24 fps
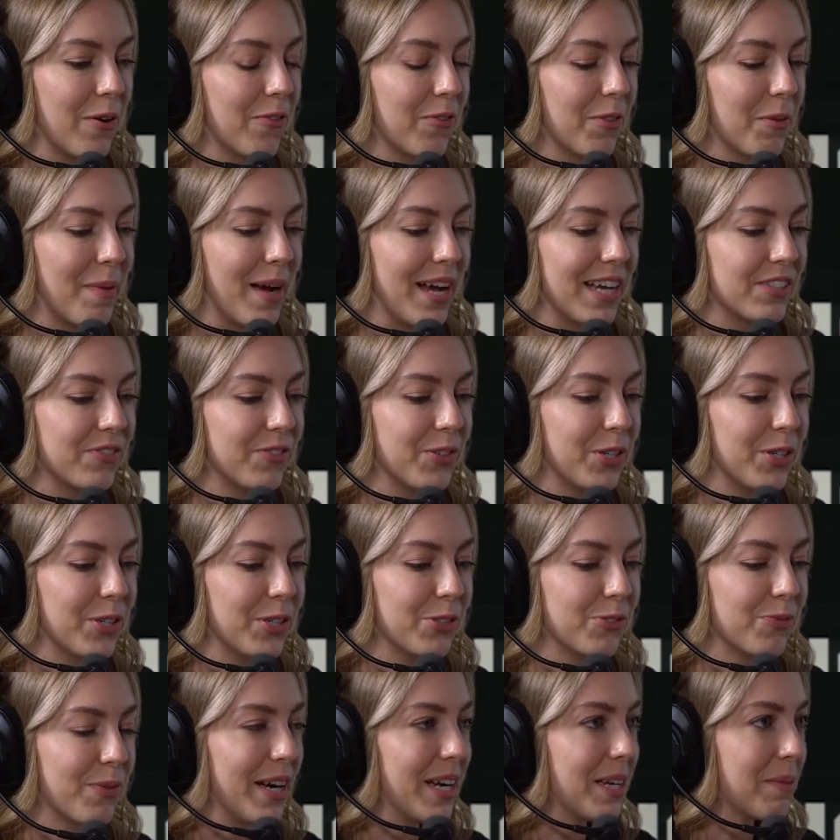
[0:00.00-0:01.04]
over the past few
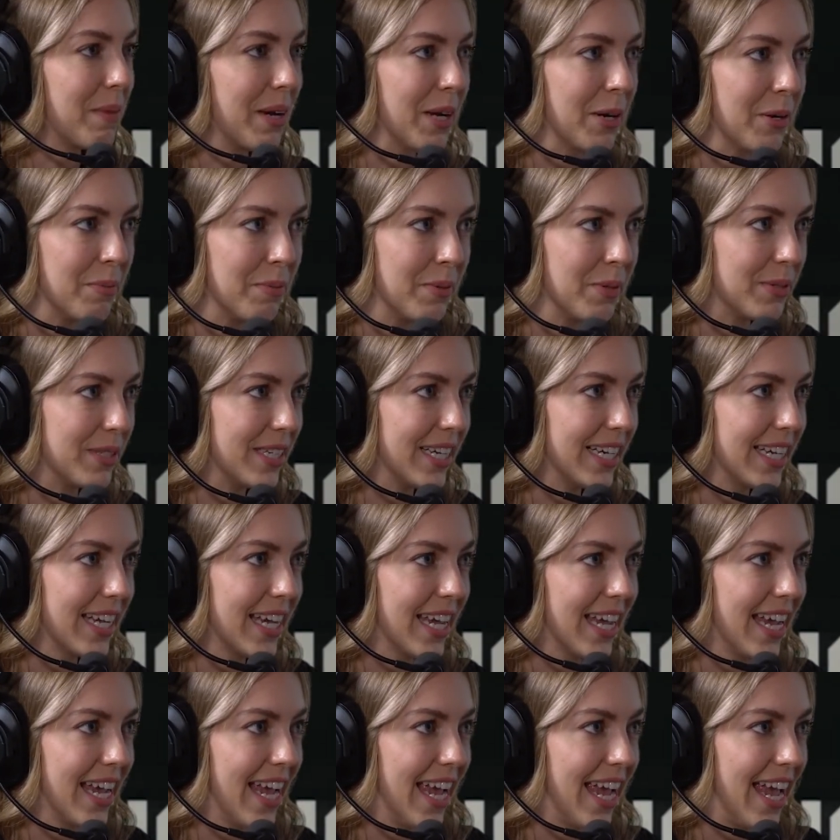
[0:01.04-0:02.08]
years, writing my own music.
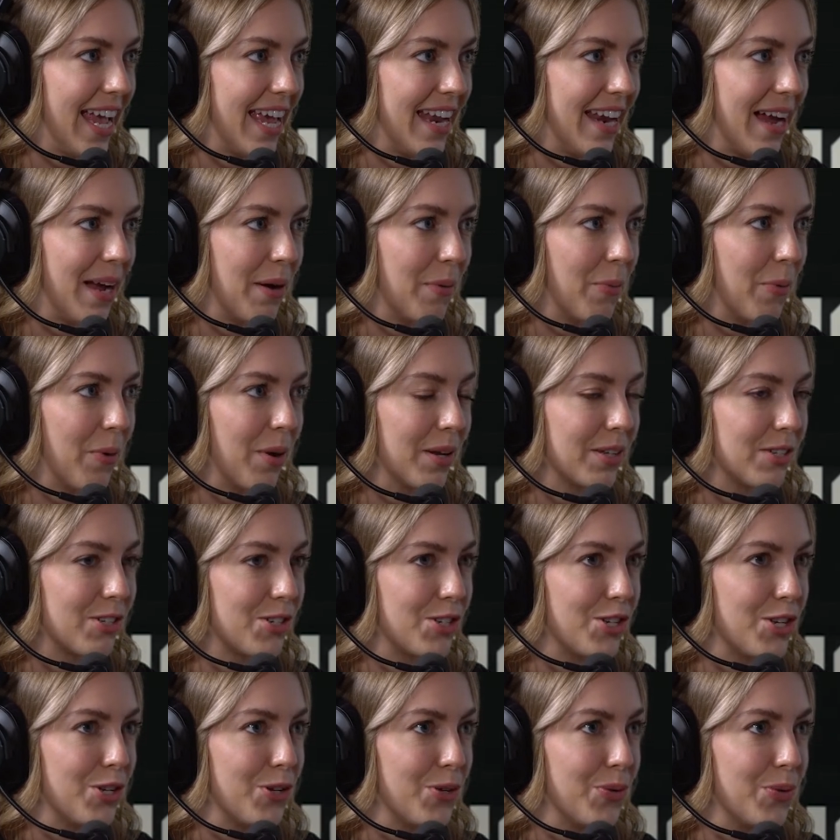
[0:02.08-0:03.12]
And I want
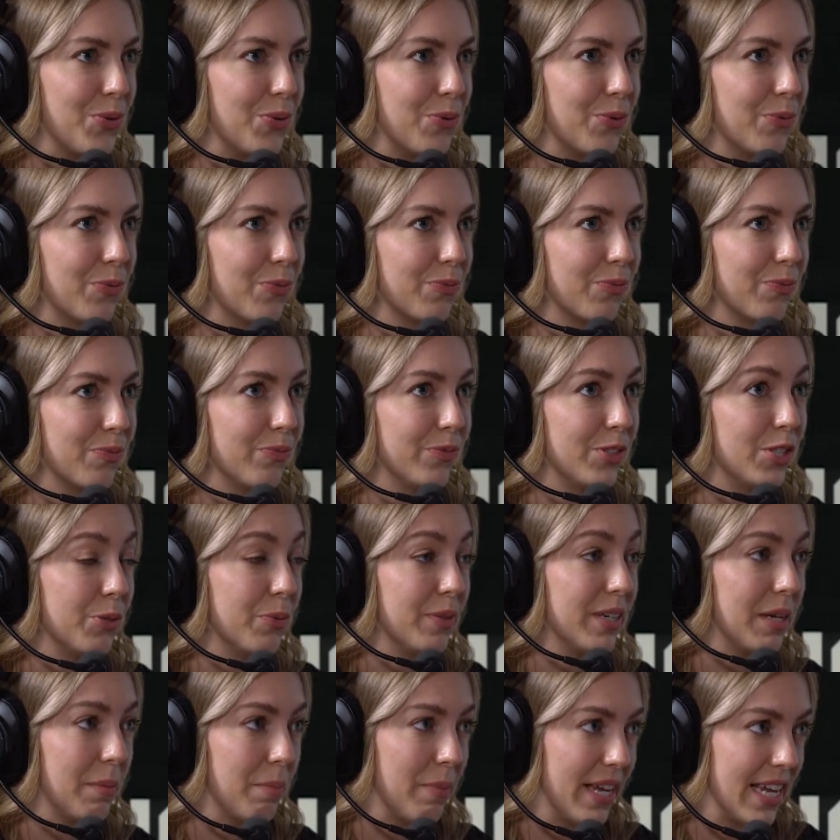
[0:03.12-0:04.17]
to do
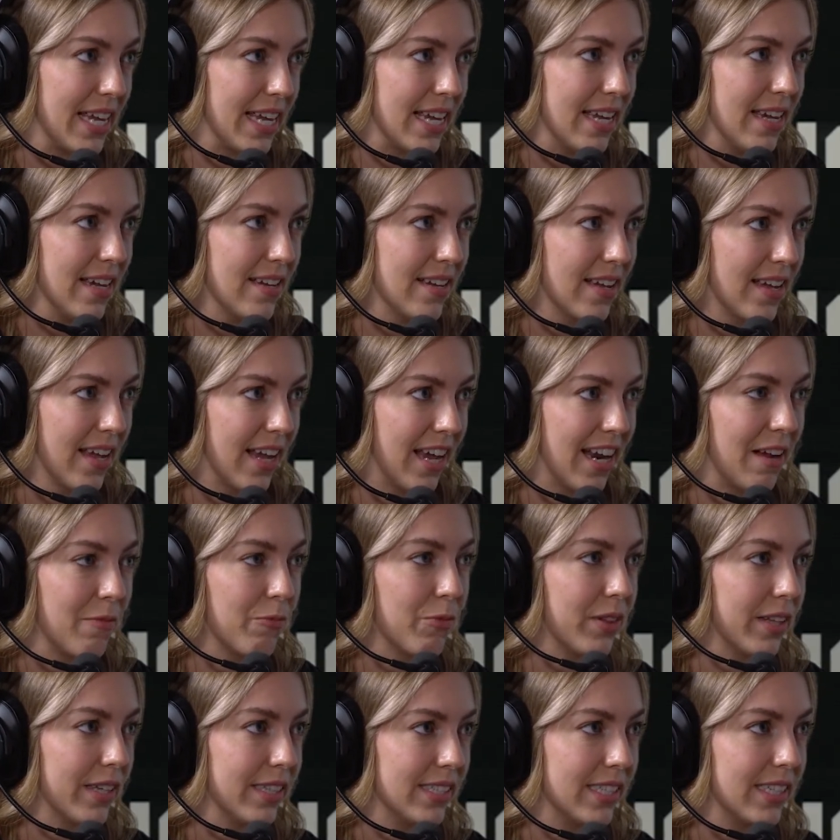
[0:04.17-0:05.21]
an EP, and I'm
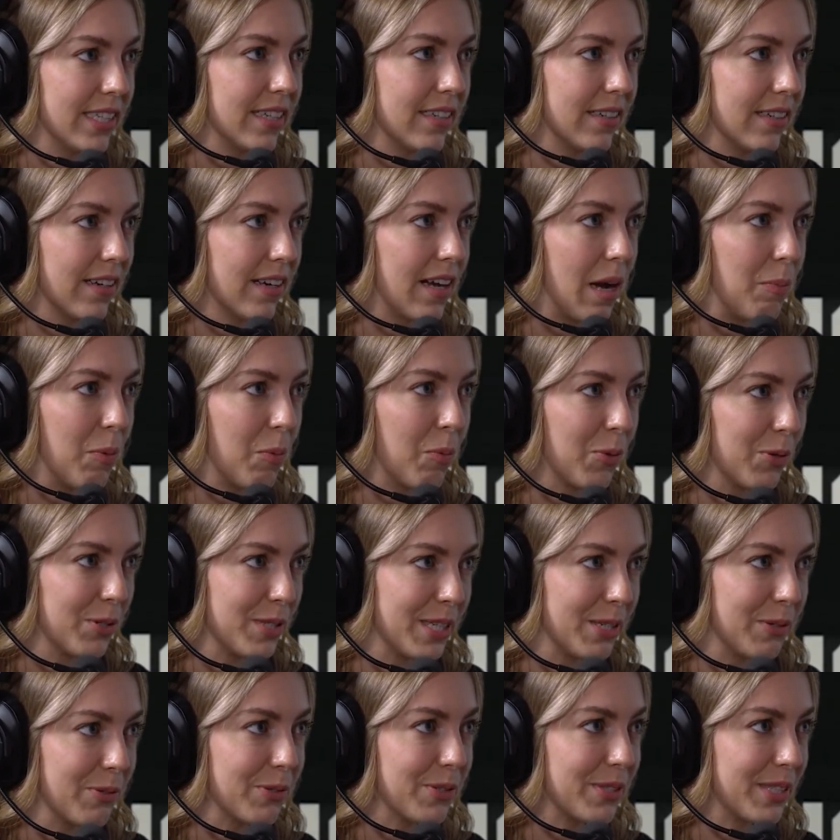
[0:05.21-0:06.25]
releasing a couple more
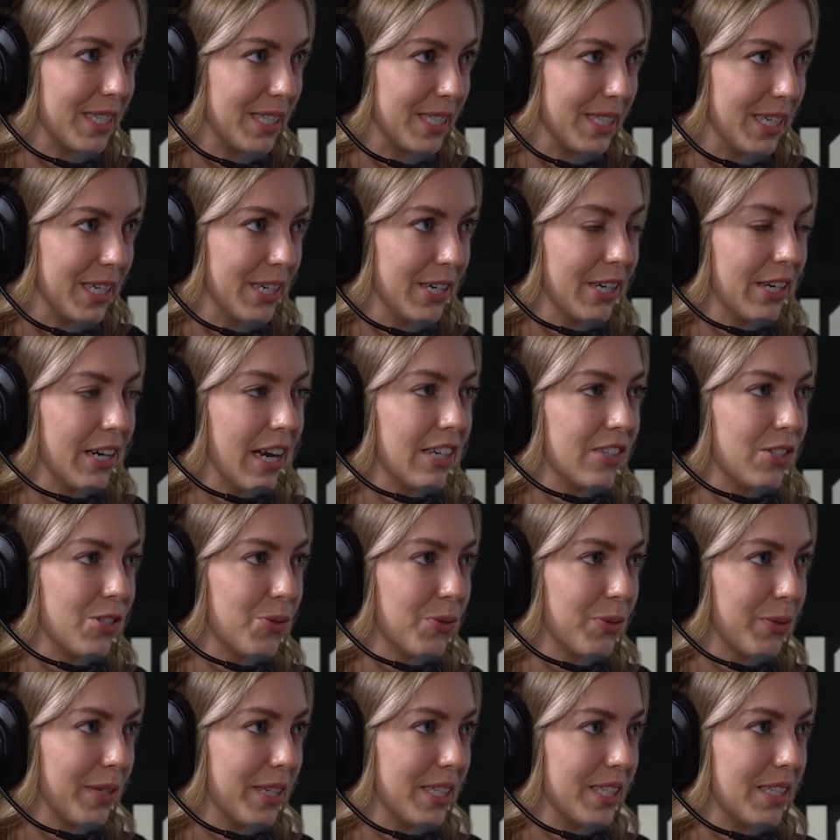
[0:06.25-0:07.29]
singles this year. And I
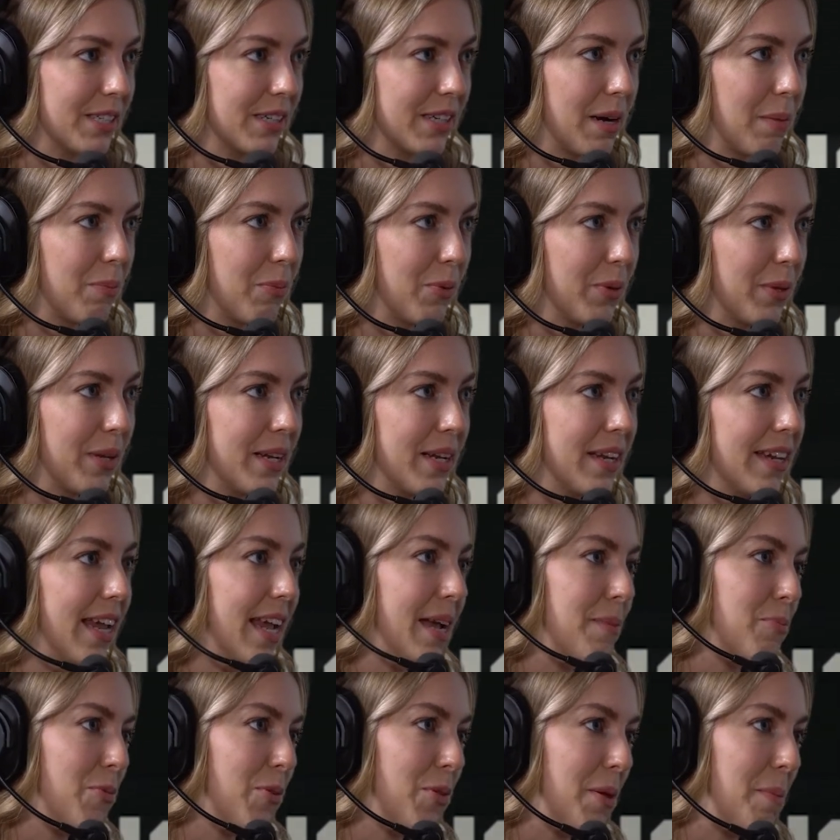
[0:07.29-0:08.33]
just released a couple in
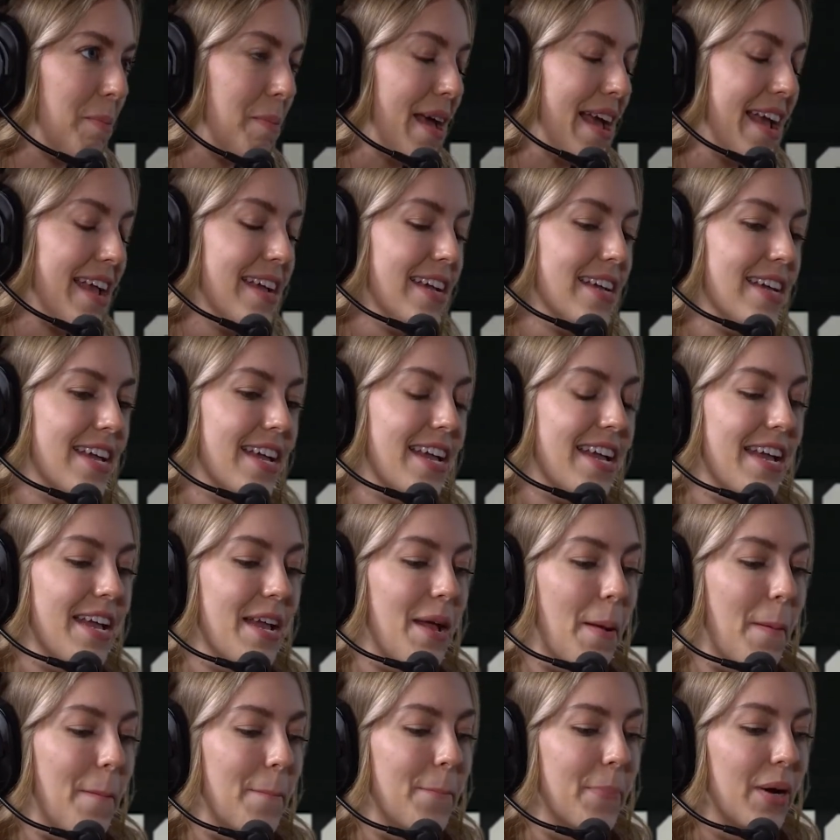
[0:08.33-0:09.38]
April and May.
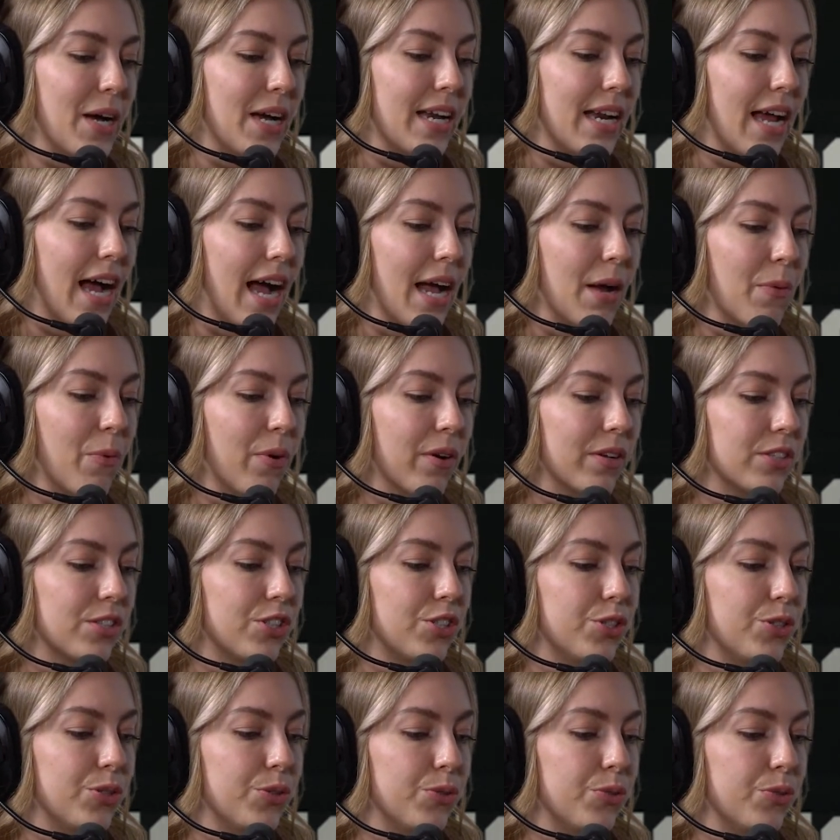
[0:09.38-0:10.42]
But I want
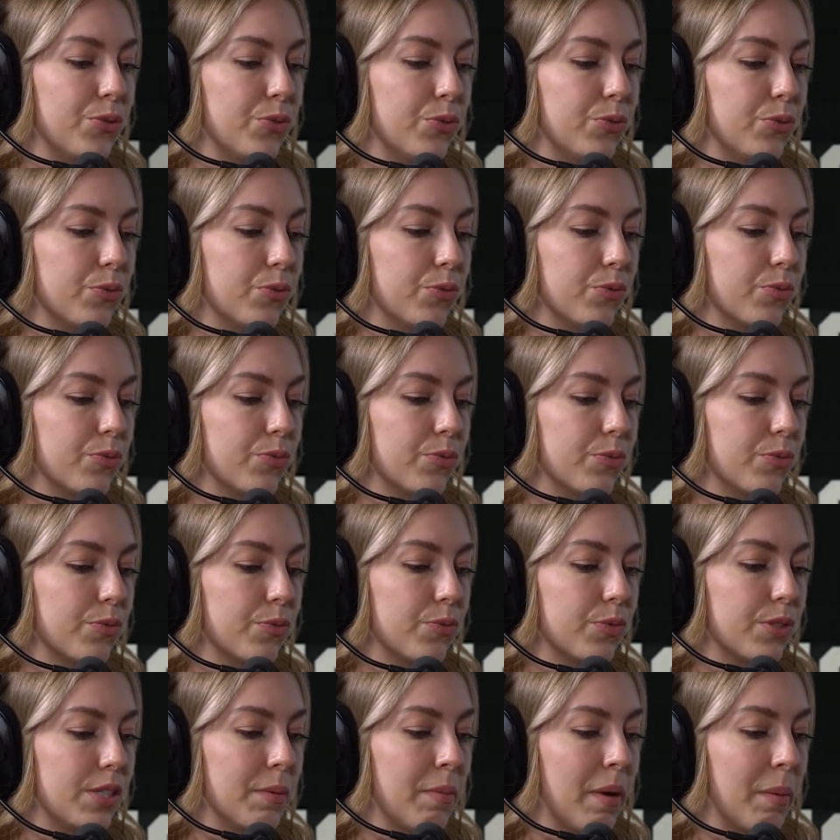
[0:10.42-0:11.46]
to
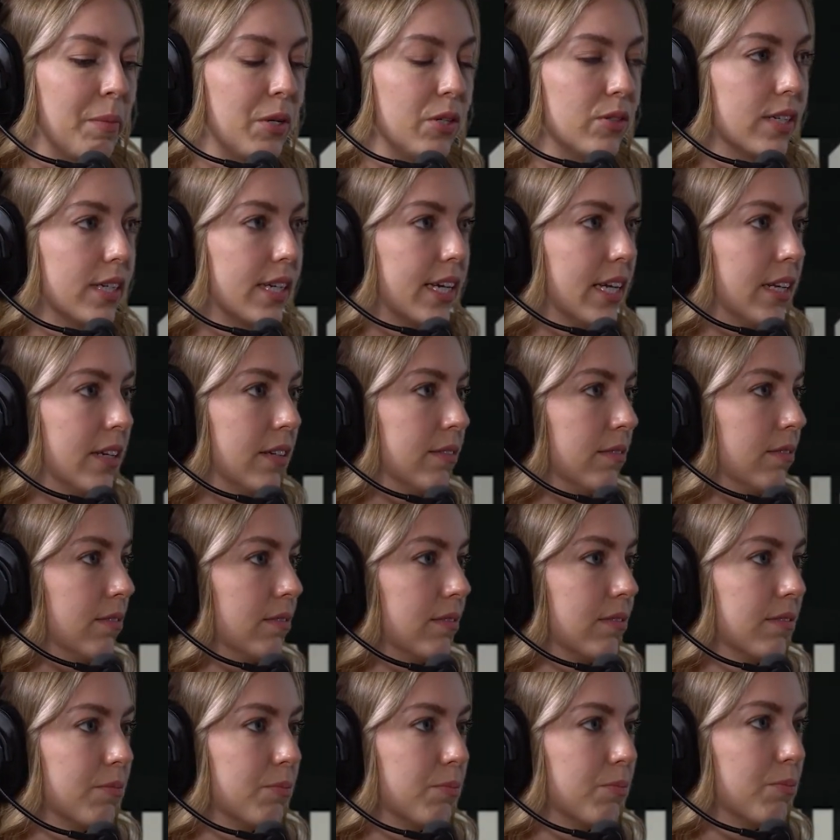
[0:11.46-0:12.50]
see my music in
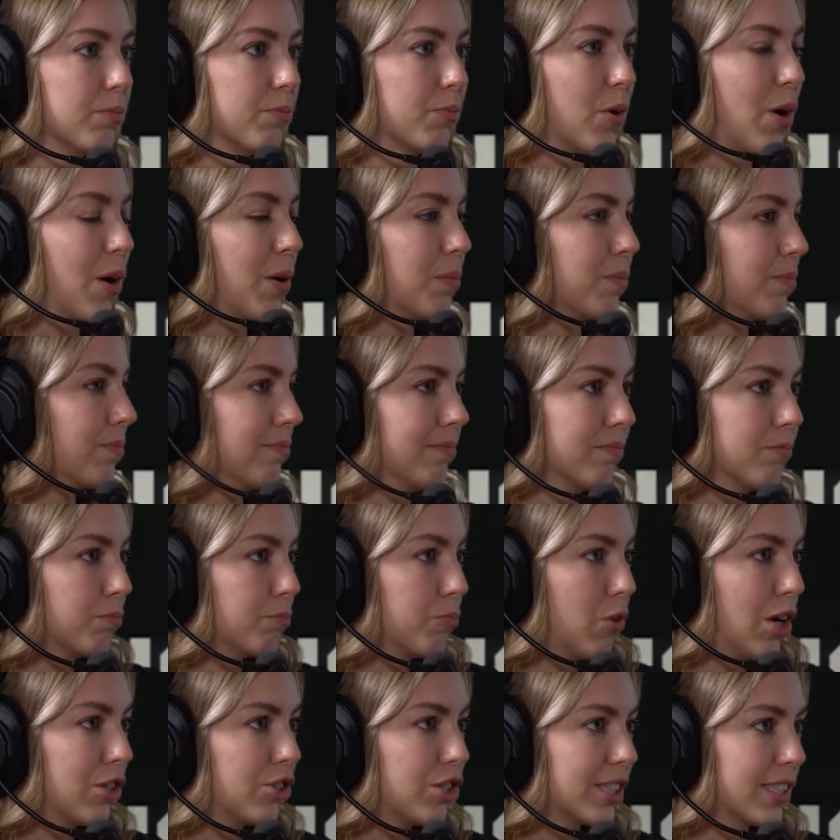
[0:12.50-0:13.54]

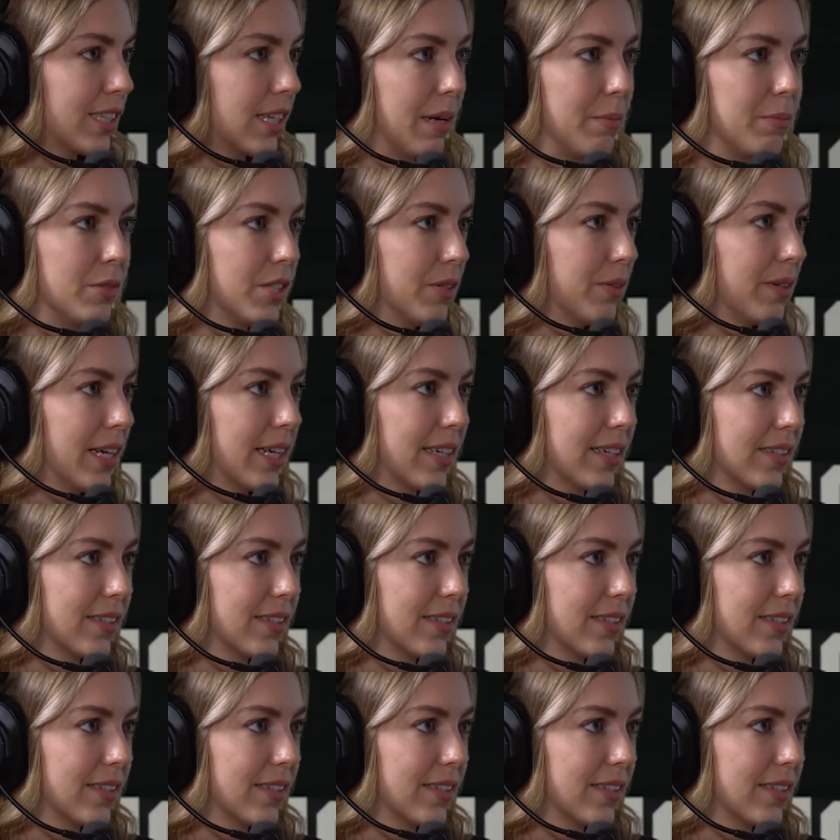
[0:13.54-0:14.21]
projects that I'm doing.